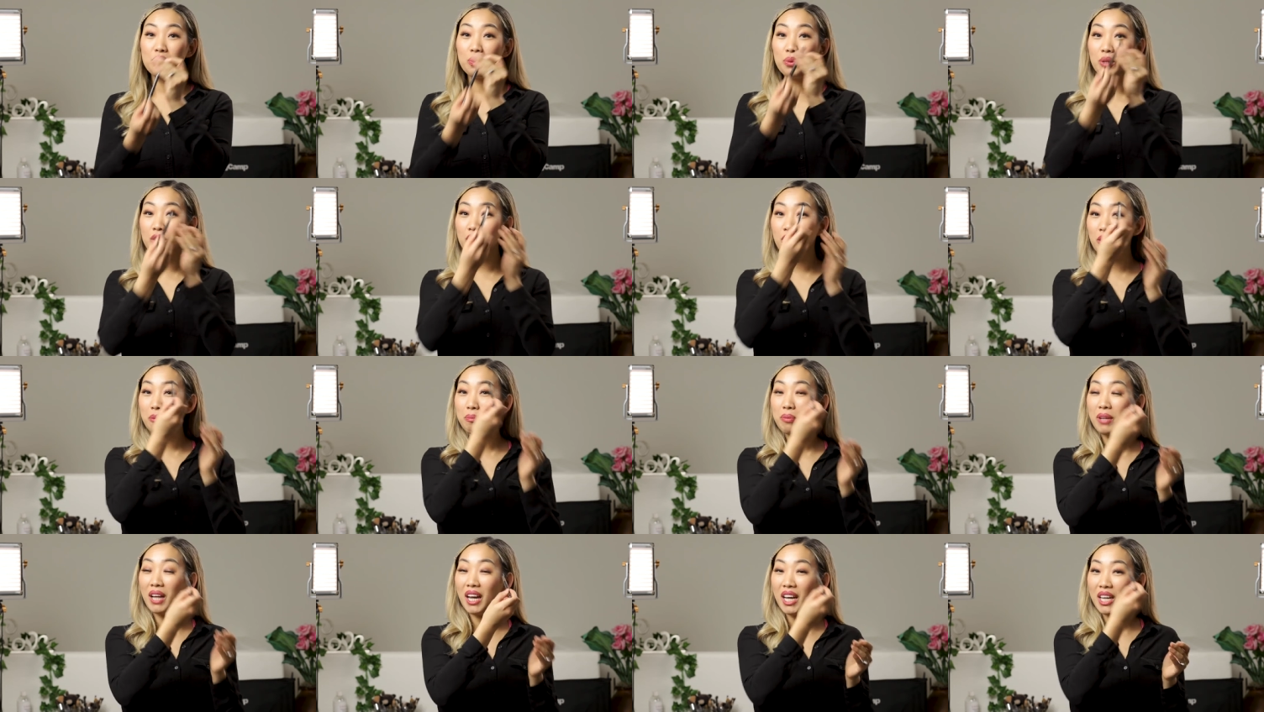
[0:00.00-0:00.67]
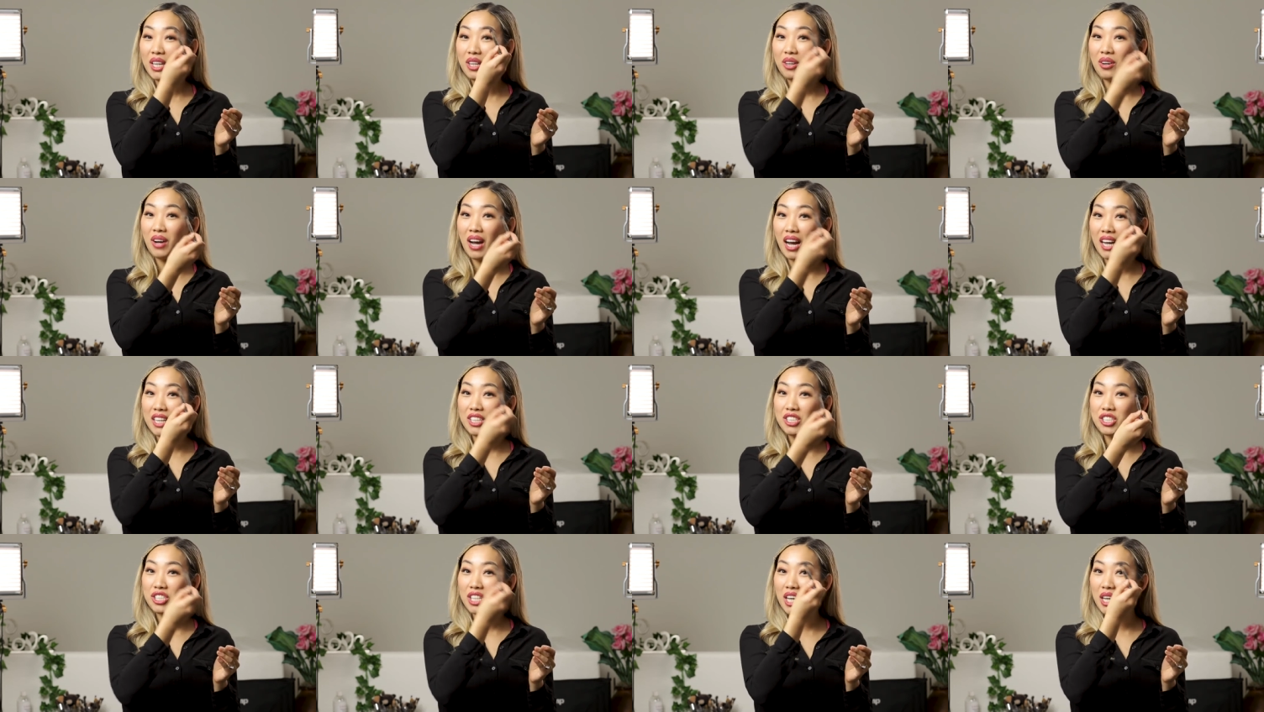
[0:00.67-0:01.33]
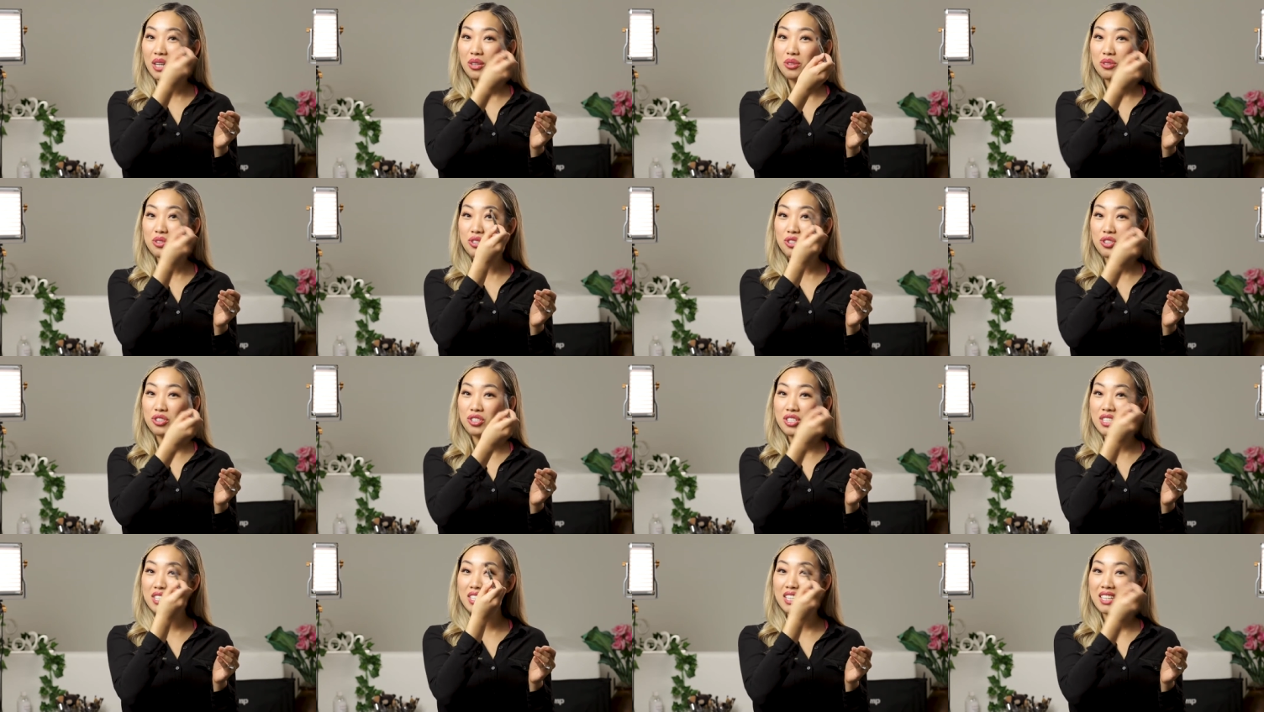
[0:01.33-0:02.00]
So when you're applying your eyeshadows,
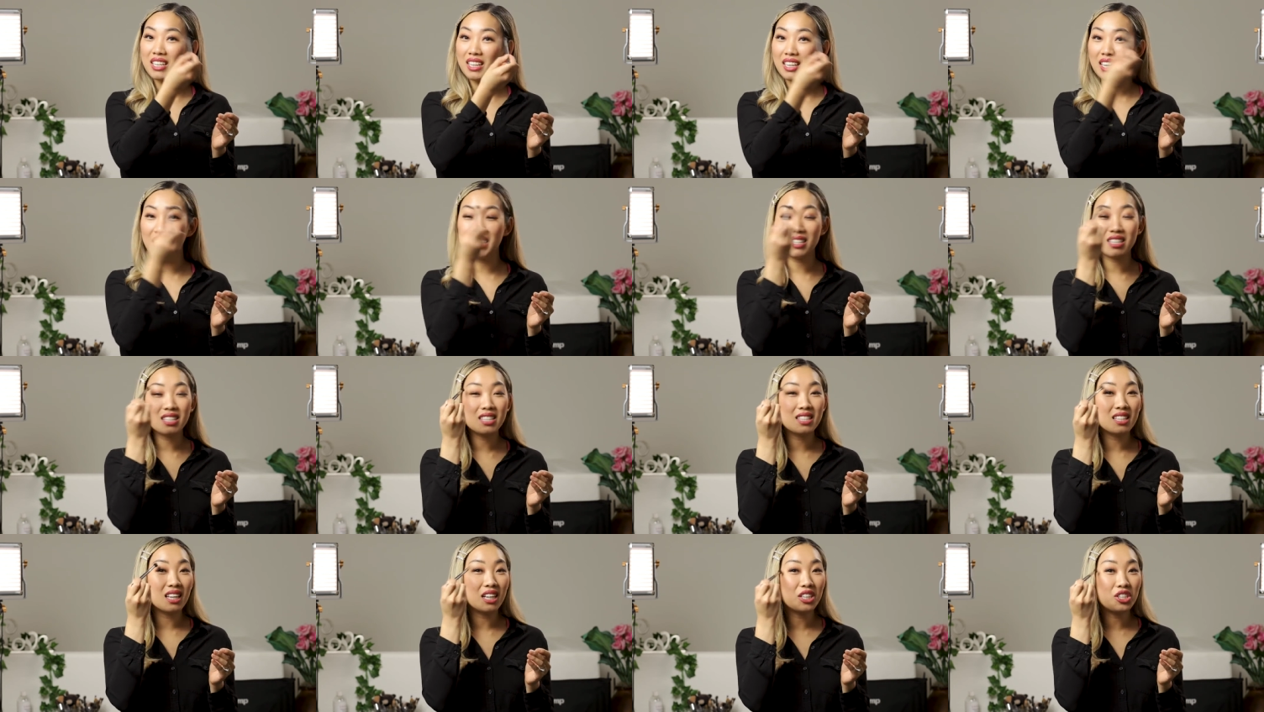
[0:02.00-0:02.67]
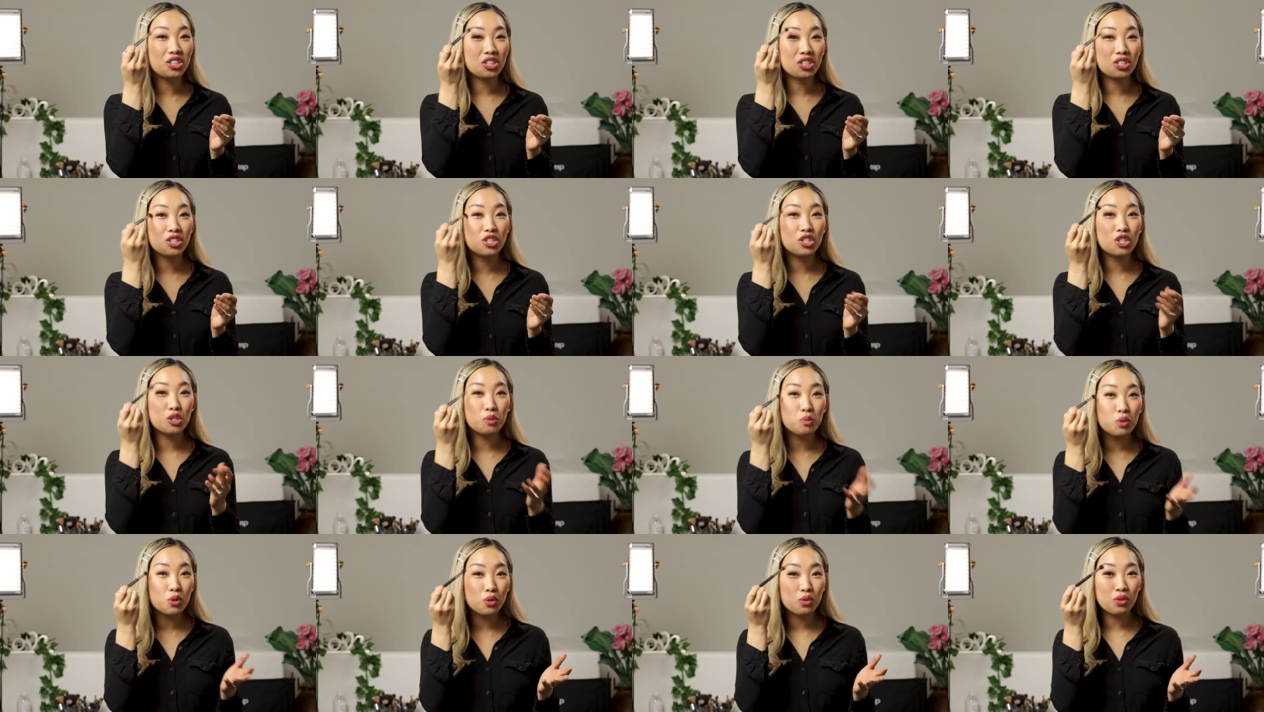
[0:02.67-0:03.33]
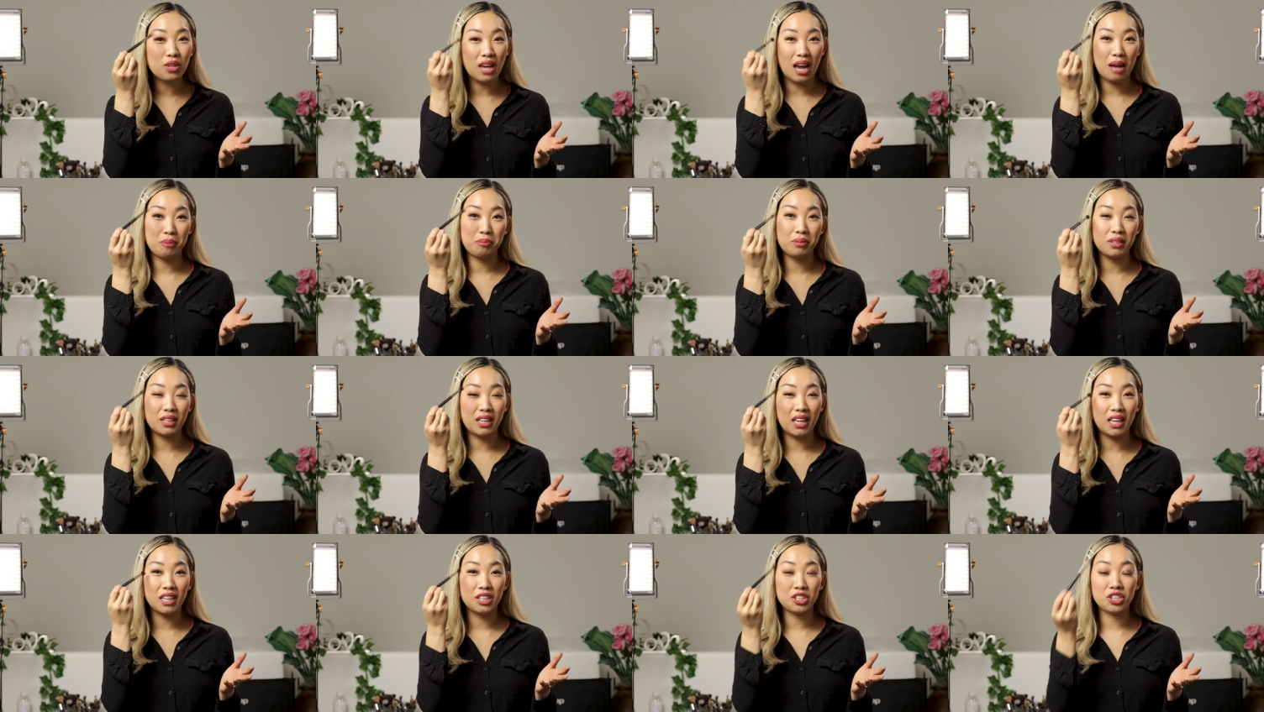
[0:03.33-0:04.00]
you're just gonna get such a smooth
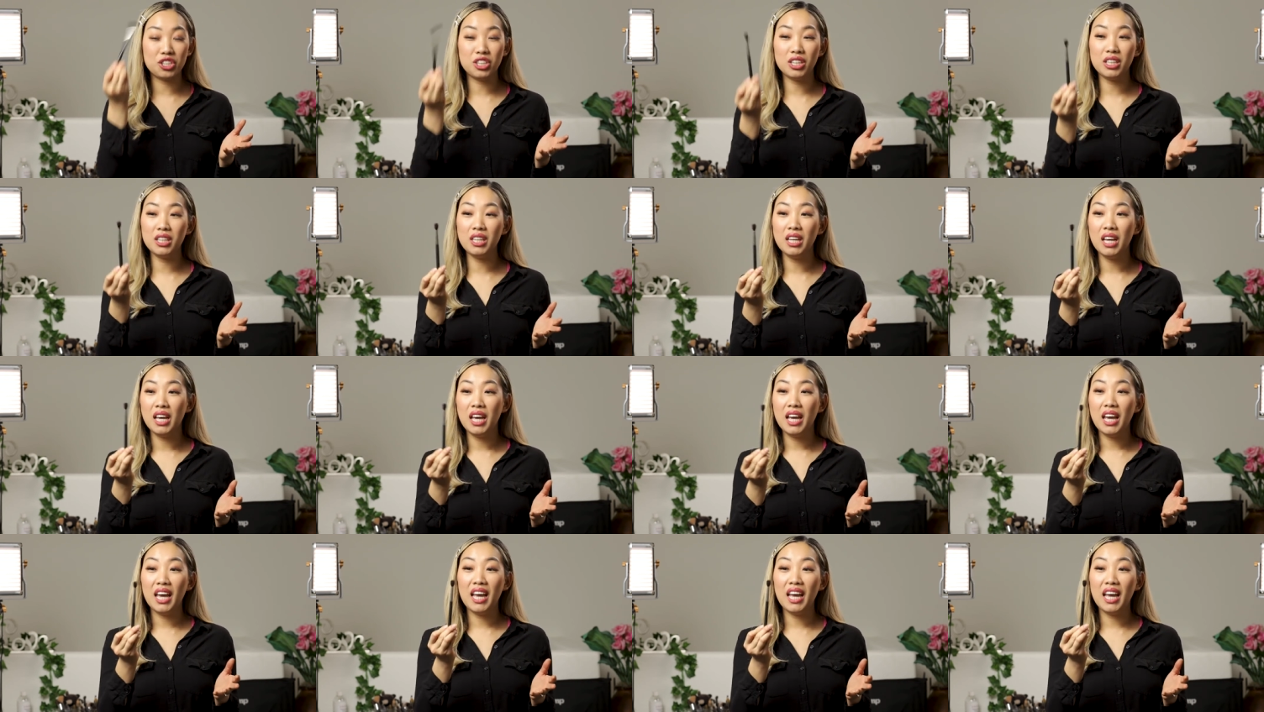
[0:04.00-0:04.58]
application.